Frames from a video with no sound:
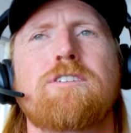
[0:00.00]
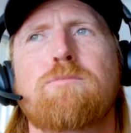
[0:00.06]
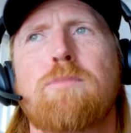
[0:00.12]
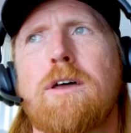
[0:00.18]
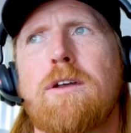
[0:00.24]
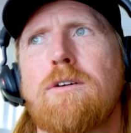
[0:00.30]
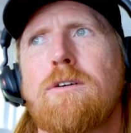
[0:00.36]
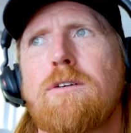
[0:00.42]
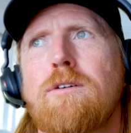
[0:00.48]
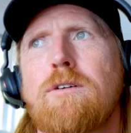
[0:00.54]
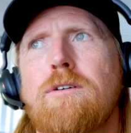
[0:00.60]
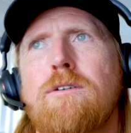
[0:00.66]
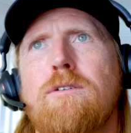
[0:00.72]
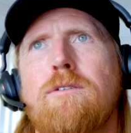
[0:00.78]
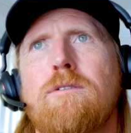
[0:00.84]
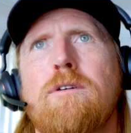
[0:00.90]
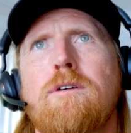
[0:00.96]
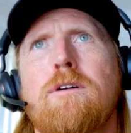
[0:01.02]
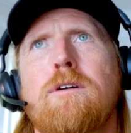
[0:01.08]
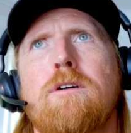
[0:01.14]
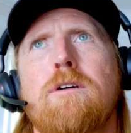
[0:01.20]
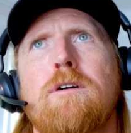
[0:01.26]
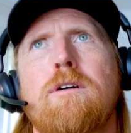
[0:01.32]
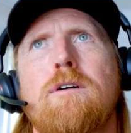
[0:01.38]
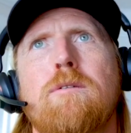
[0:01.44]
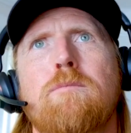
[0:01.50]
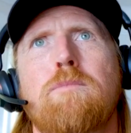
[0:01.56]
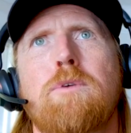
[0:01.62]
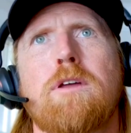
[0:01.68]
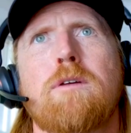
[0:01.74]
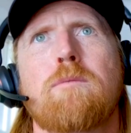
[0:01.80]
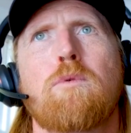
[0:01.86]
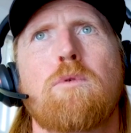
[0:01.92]
better or
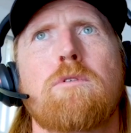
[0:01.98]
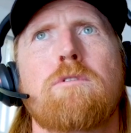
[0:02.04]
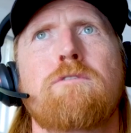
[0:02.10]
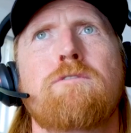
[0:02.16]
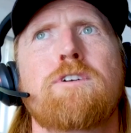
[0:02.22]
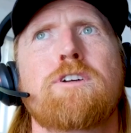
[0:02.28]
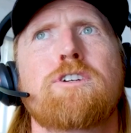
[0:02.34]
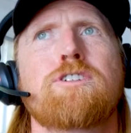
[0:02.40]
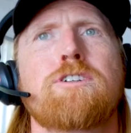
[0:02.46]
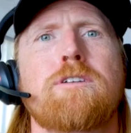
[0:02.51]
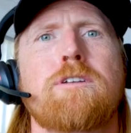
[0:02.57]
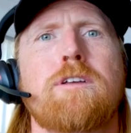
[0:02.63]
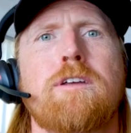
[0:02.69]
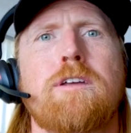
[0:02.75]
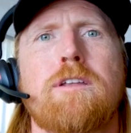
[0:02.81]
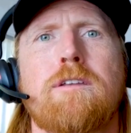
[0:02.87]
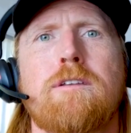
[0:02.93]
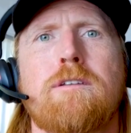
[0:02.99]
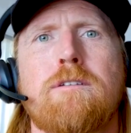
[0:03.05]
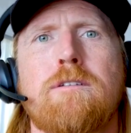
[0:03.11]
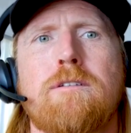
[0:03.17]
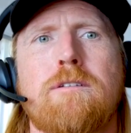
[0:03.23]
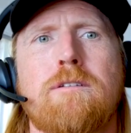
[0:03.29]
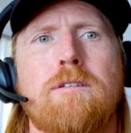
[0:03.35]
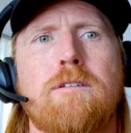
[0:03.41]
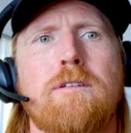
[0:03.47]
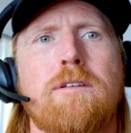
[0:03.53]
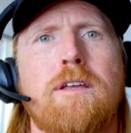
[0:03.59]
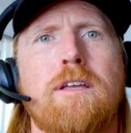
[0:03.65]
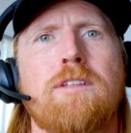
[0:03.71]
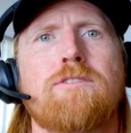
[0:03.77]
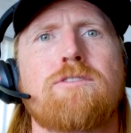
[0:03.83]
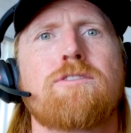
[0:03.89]
being more efficient in
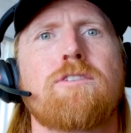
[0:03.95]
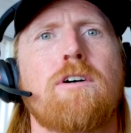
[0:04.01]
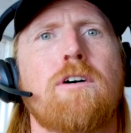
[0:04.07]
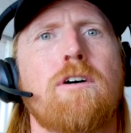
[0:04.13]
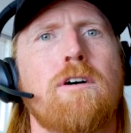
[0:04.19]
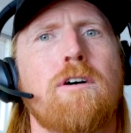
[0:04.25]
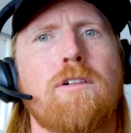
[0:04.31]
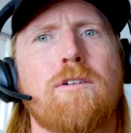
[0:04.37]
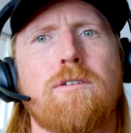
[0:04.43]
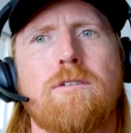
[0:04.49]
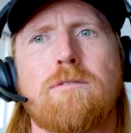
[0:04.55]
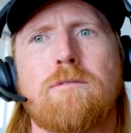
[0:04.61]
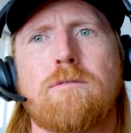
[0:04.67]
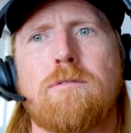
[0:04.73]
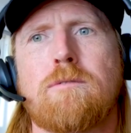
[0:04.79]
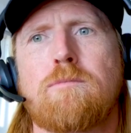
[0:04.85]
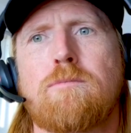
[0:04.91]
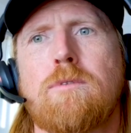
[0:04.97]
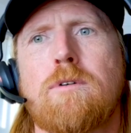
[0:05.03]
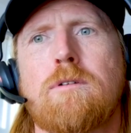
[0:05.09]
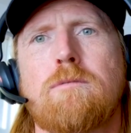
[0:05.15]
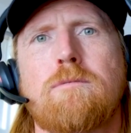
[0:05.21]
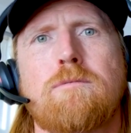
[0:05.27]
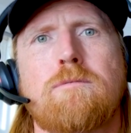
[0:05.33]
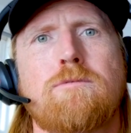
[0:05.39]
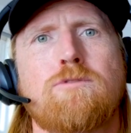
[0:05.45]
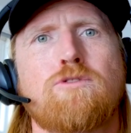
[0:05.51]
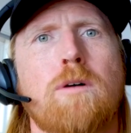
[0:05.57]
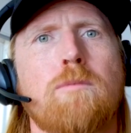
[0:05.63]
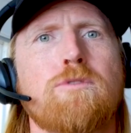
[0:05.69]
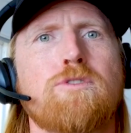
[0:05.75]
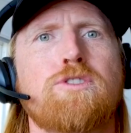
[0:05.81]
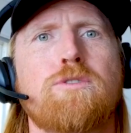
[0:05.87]
install or
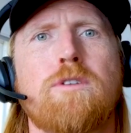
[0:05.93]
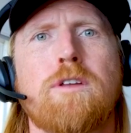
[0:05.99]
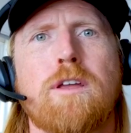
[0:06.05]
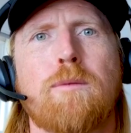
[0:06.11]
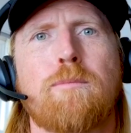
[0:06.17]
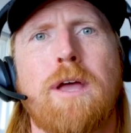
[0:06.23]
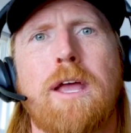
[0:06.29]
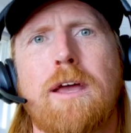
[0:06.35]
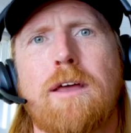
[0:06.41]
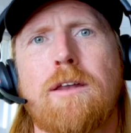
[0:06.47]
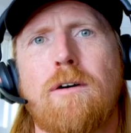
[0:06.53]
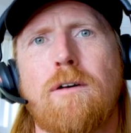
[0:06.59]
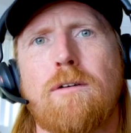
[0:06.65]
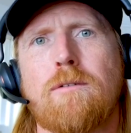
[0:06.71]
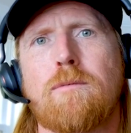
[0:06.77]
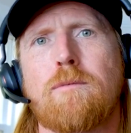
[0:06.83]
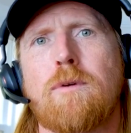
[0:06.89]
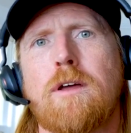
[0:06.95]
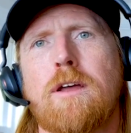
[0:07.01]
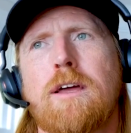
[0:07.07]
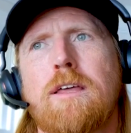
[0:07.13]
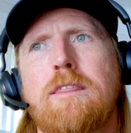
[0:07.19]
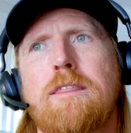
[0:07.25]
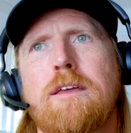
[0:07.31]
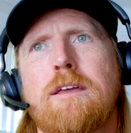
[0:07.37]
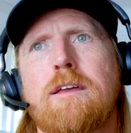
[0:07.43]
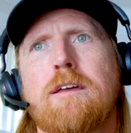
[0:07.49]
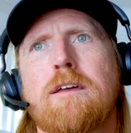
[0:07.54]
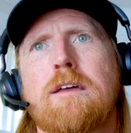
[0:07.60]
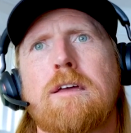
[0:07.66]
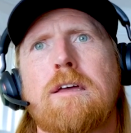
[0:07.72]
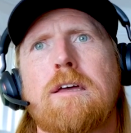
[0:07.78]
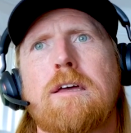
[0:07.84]
troubleshooting a panel, right? I think,
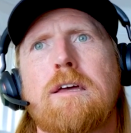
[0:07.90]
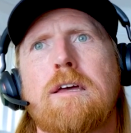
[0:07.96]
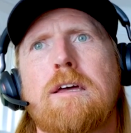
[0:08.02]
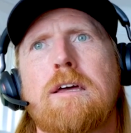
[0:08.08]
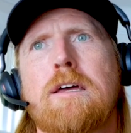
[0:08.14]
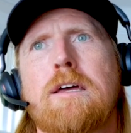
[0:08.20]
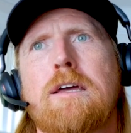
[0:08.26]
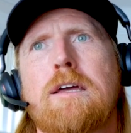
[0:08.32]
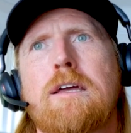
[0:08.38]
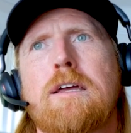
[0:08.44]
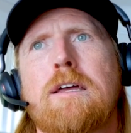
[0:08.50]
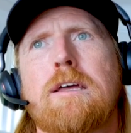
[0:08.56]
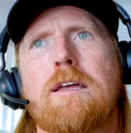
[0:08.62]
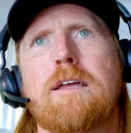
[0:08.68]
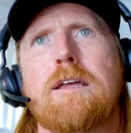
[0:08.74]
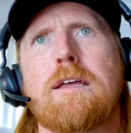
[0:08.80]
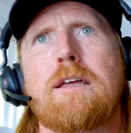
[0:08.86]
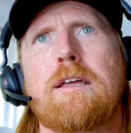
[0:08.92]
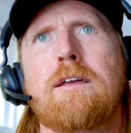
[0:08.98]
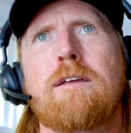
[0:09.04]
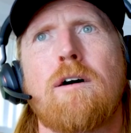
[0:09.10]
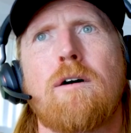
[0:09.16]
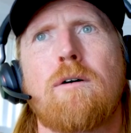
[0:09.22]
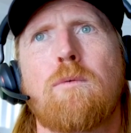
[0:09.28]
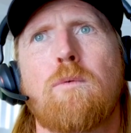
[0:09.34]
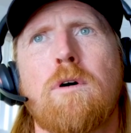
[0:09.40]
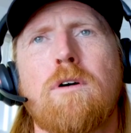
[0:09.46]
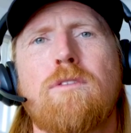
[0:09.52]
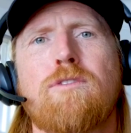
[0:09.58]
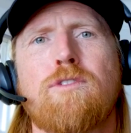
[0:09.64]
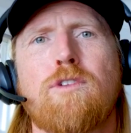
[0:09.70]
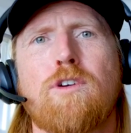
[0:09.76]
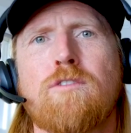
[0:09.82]

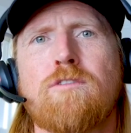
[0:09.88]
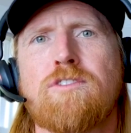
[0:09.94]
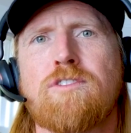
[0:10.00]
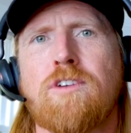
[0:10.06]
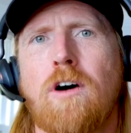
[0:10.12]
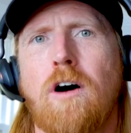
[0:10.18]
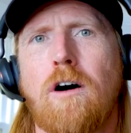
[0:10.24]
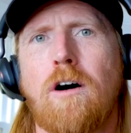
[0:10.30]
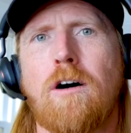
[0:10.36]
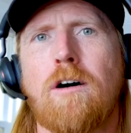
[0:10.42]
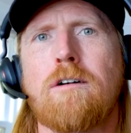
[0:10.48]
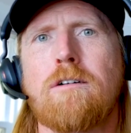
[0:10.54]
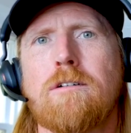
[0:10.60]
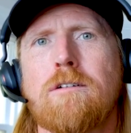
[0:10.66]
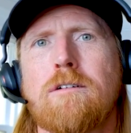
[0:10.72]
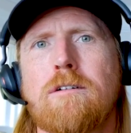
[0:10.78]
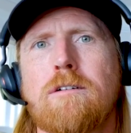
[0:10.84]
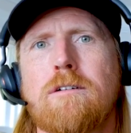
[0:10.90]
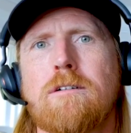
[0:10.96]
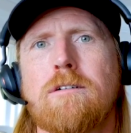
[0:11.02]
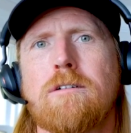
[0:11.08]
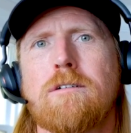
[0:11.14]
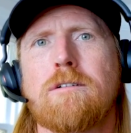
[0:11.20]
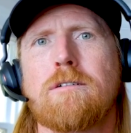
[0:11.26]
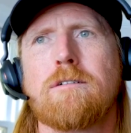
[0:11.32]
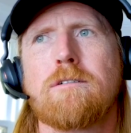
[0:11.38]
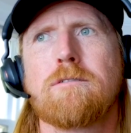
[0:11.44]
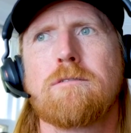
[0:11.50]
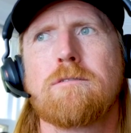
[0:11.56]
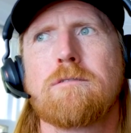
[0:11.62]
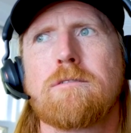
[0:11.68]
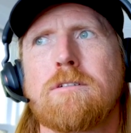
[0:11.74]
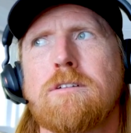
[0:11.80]
one service call
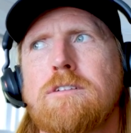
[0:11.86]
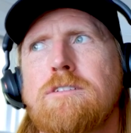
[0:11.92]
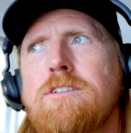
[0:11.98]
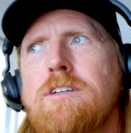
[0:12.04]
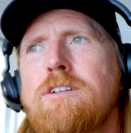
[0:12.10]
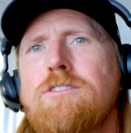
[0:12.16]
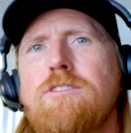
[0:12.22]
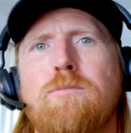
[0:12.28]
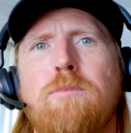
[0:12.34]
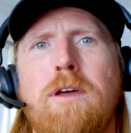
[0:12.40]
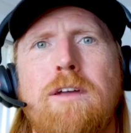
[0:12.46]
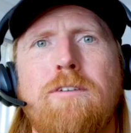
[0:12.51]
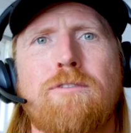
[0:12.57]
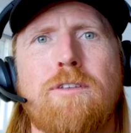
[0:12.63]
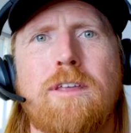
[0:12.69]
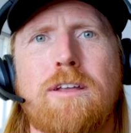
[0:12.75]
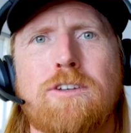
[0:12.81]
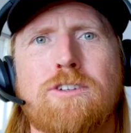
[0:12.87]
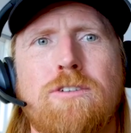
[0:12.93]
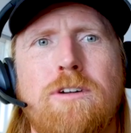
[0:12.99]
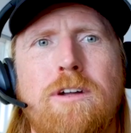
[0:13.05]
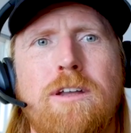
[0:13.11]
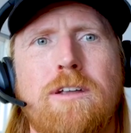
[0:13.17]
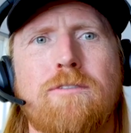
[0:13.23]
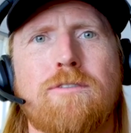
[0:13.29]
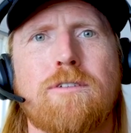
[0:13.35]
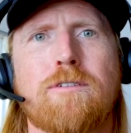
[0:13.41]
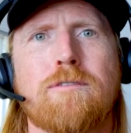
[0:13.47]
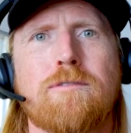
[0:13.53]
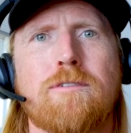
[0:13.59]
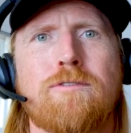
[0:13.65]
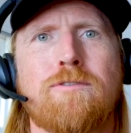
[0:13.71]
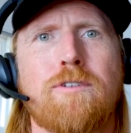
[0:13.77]
could essentially pay for that training
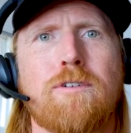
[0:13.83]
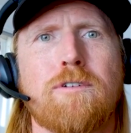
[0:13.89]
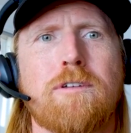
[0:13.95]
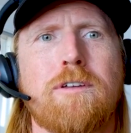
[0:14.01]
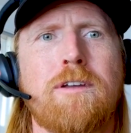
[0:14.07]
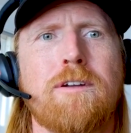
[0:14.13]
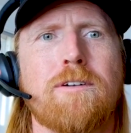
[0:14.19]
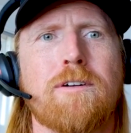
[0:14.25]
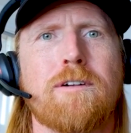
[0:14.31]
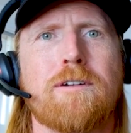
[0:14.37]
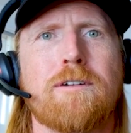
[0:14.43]
for a full year,